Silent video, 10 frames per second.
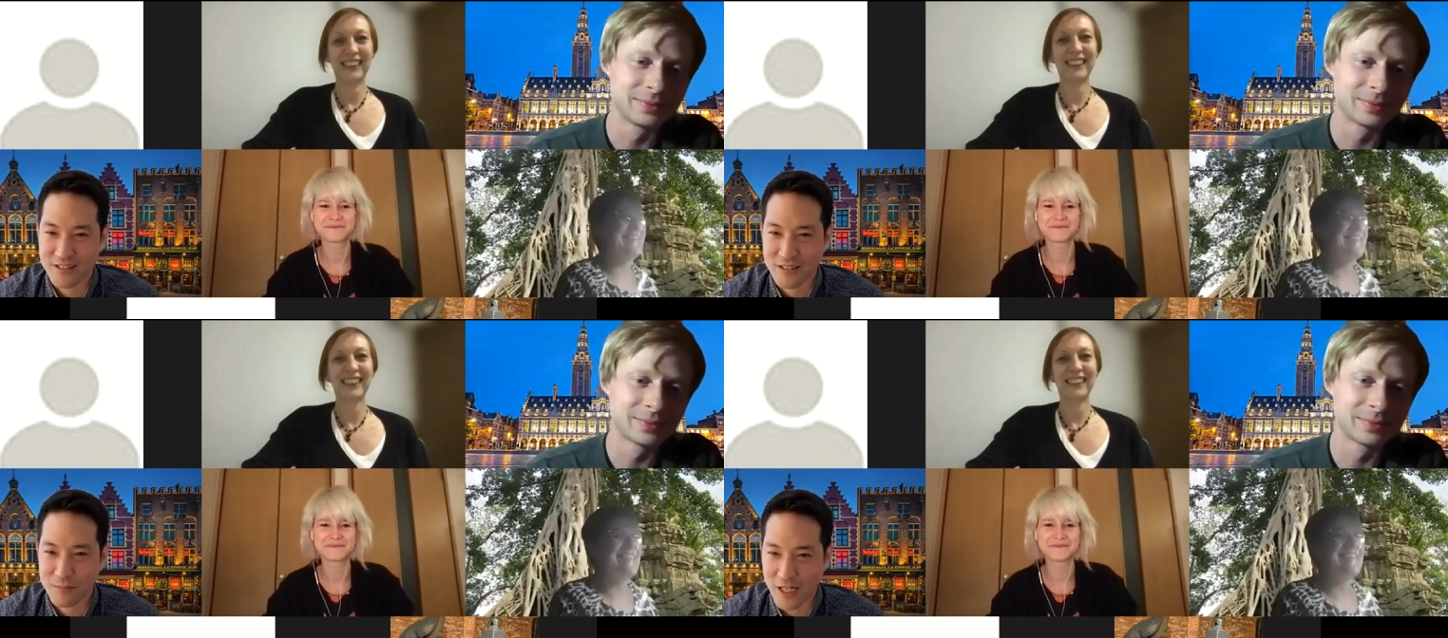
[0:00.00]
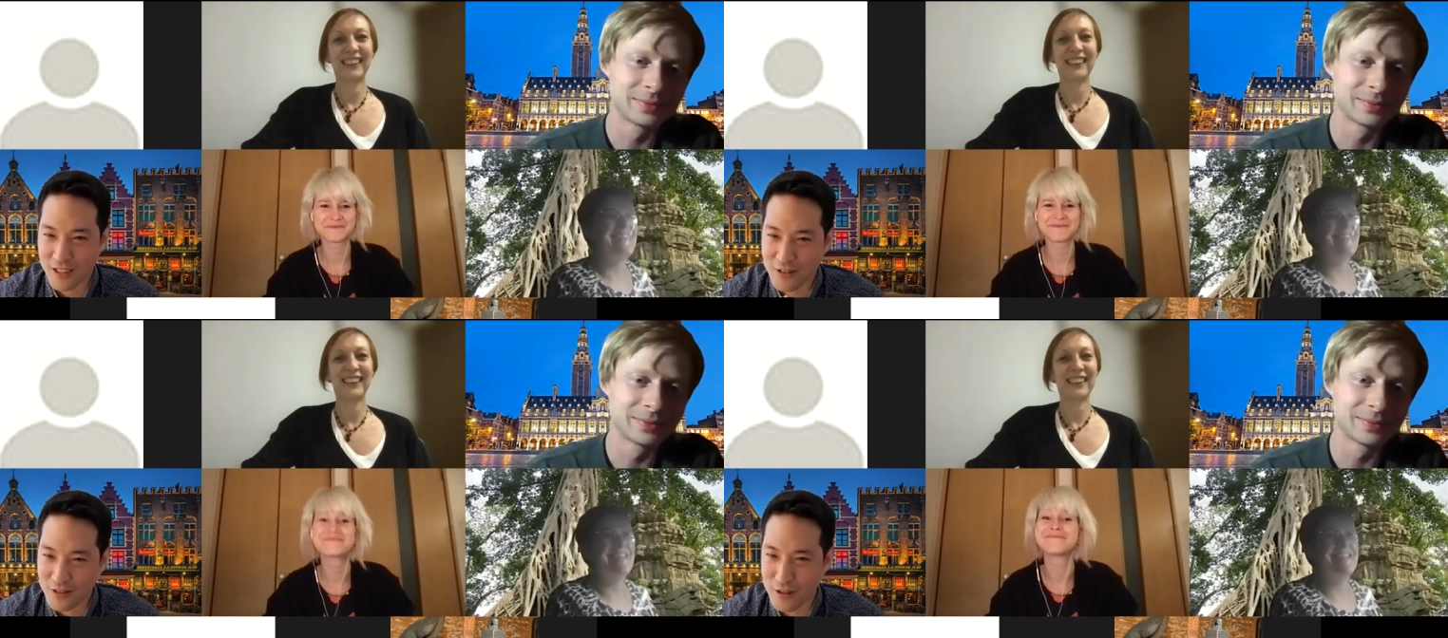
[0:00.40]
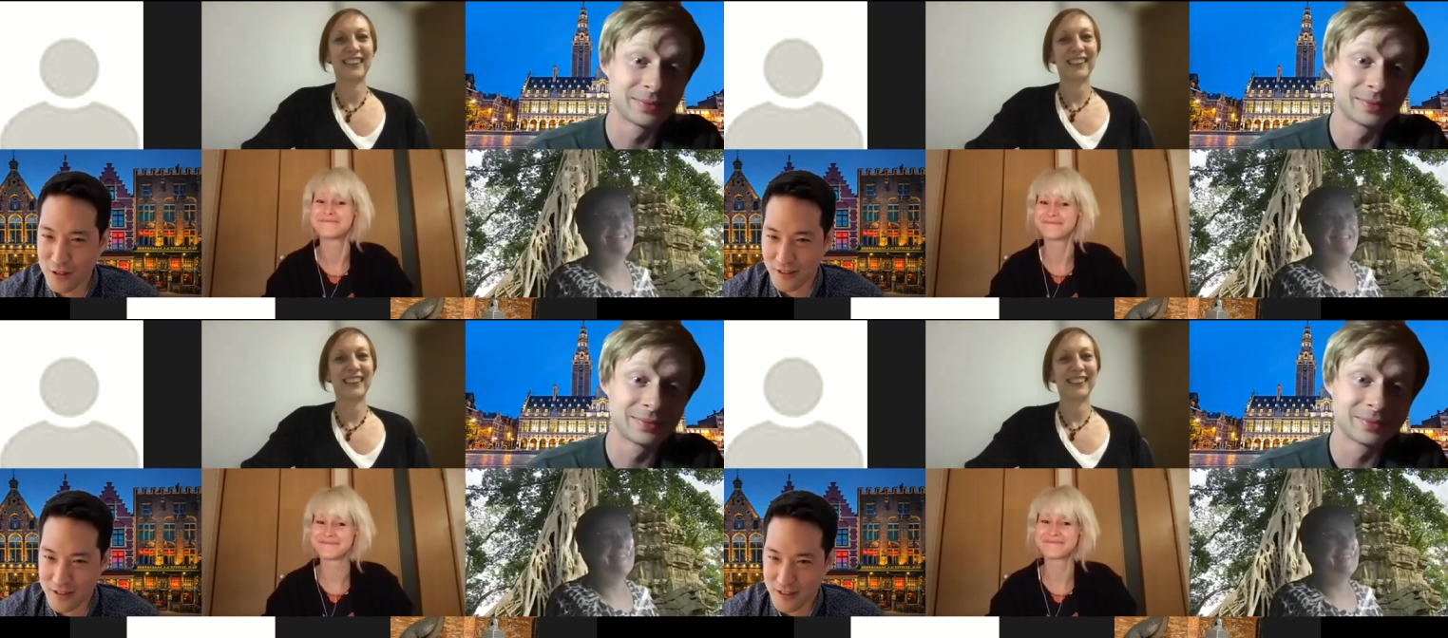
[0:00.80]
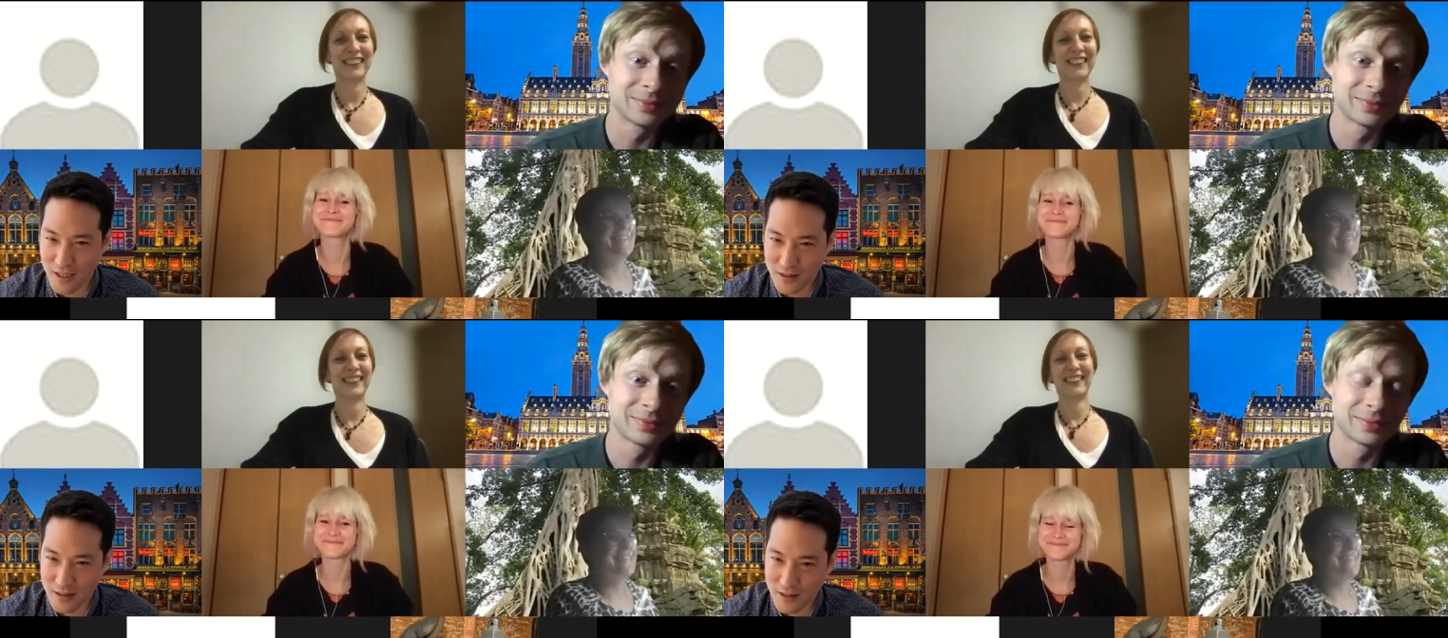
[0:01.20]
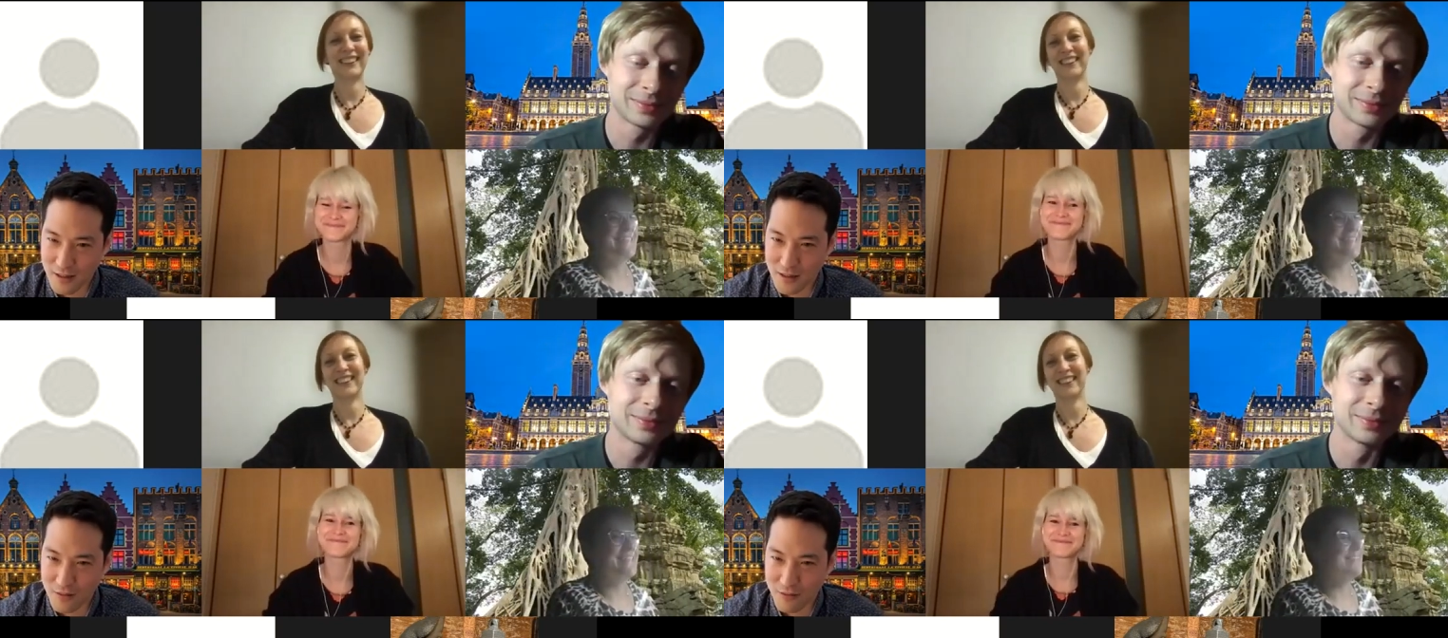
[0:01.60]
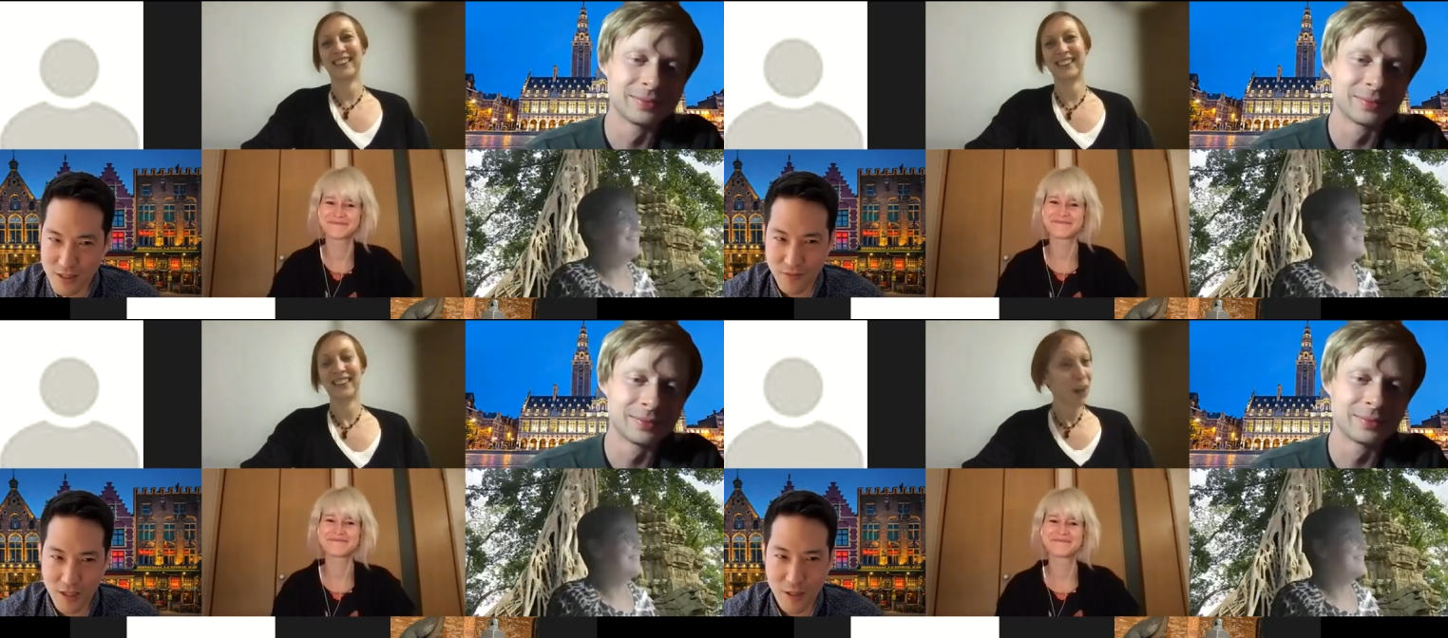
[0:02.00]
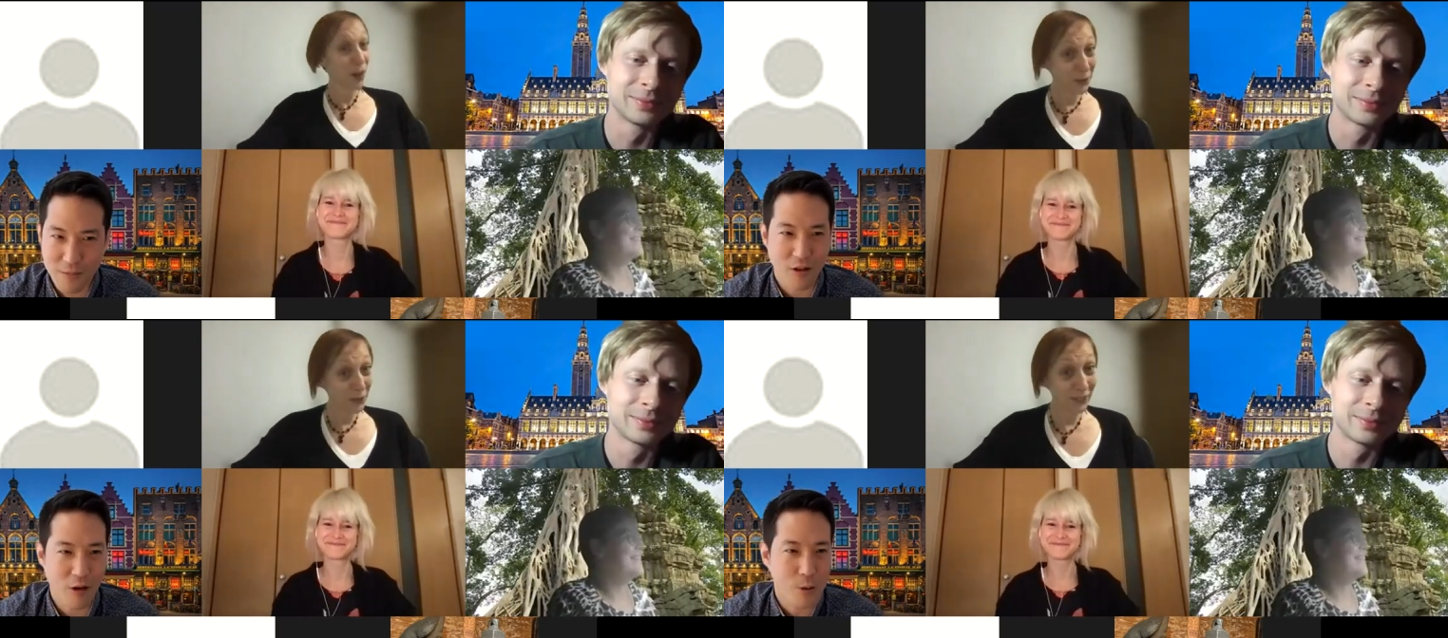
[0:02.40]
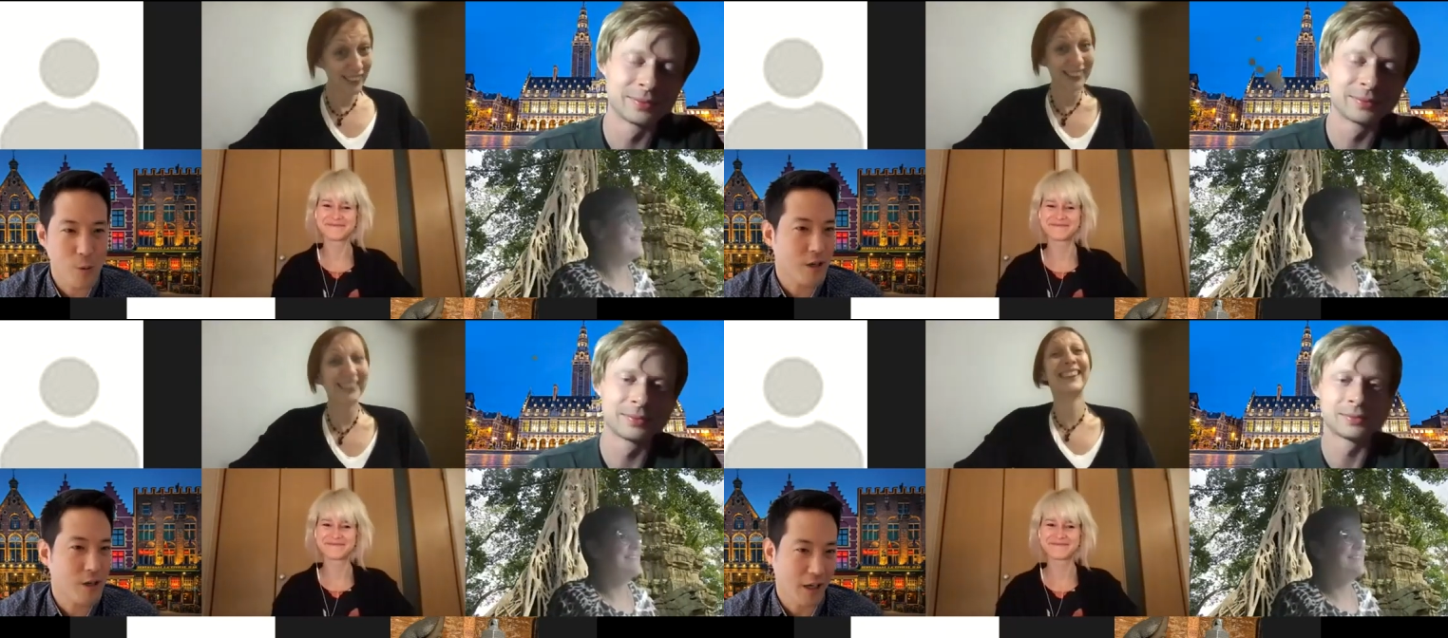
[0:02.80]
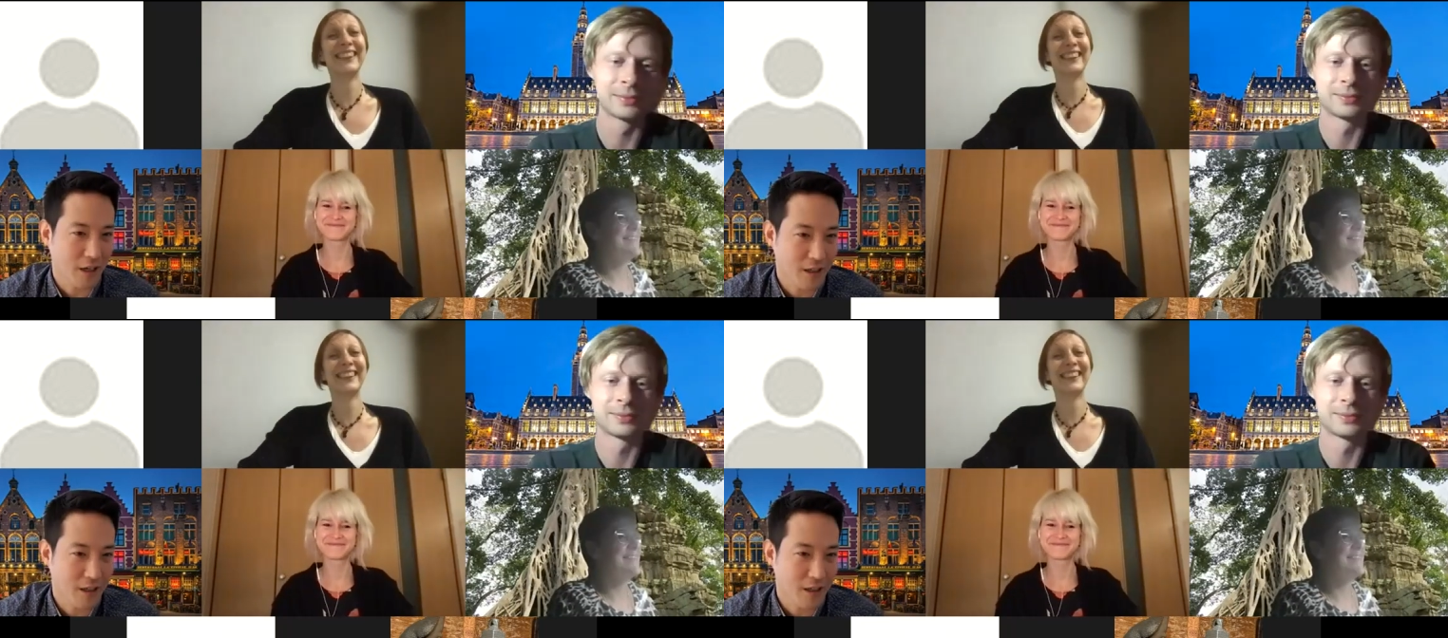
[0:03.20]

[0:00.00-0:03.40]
Speaker 1: but I do notice like the West Flams are hardworking